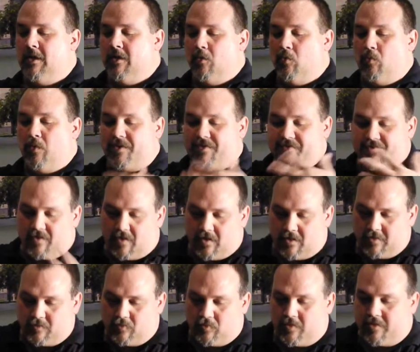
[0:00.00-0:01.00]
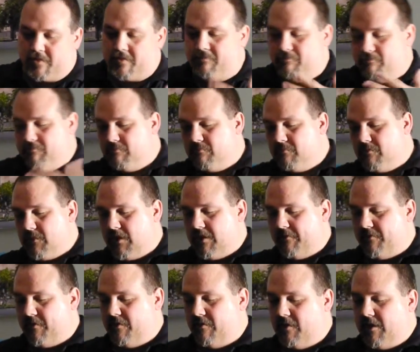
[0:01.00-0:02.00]
With solid wood,
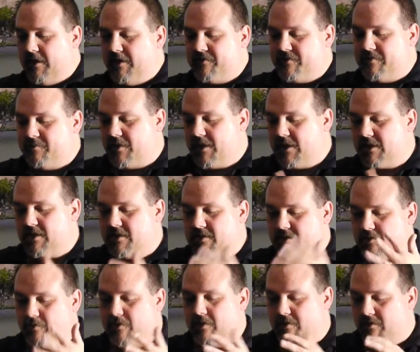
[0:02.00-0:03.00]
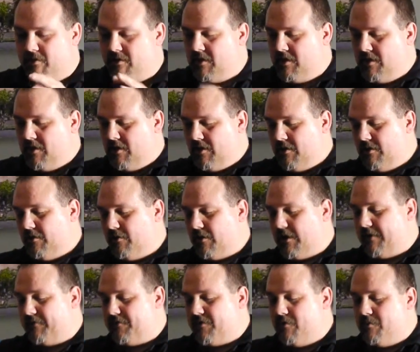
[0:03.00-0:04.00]
if you leave some thickness to it, you'll
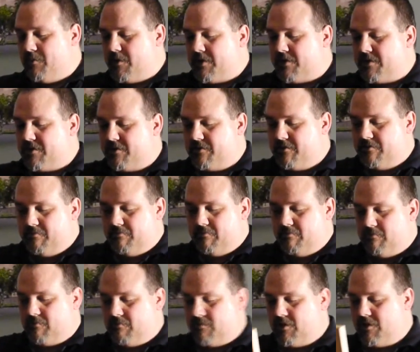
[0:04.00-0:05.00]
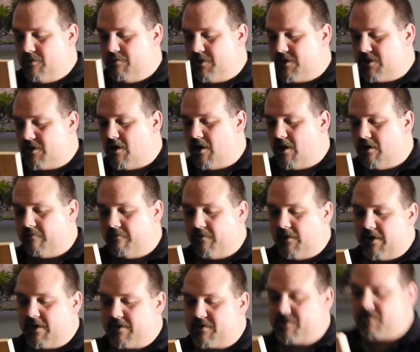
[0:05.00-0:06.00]
have too much
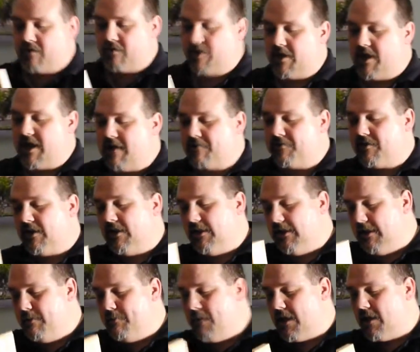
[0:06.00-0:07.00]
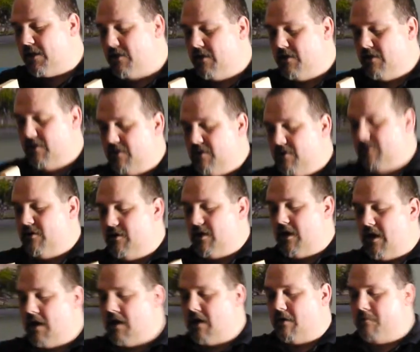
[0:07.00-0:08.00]
conflict. So you have to limit
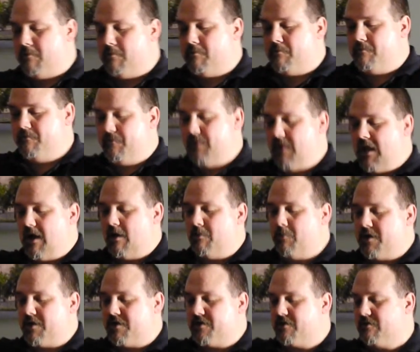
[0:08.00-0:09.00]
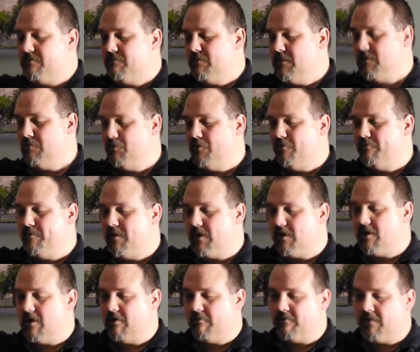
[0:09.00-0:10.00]
how much movement
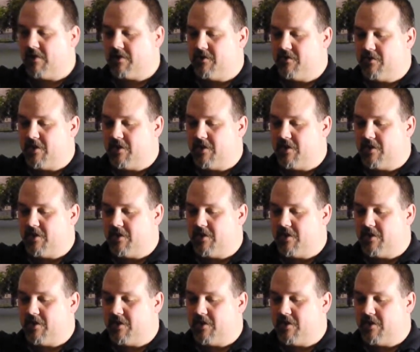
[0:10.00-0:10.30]
conflict you